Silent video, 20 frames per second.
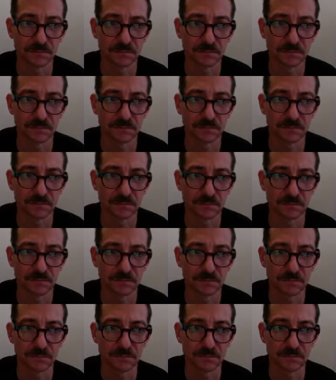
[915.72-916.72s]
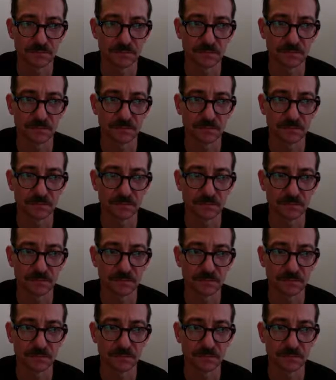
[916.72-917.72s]

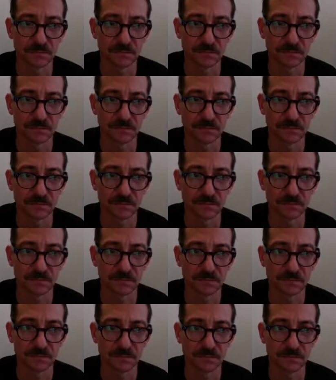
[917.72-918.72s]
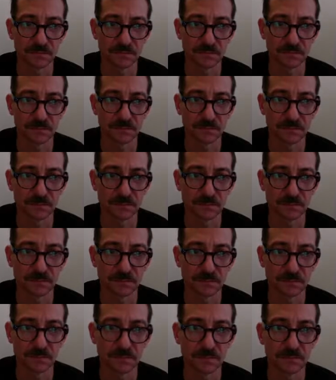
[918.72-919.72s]

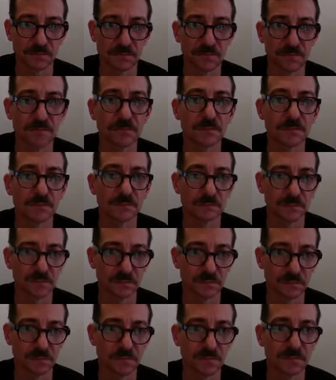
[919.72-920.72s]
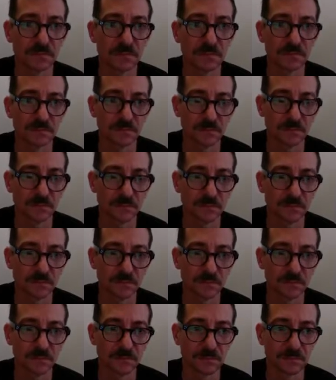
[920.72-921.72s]

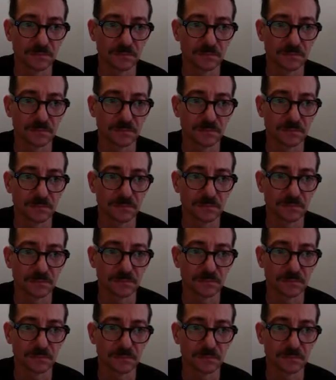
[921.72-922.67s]
The person shown says nothing.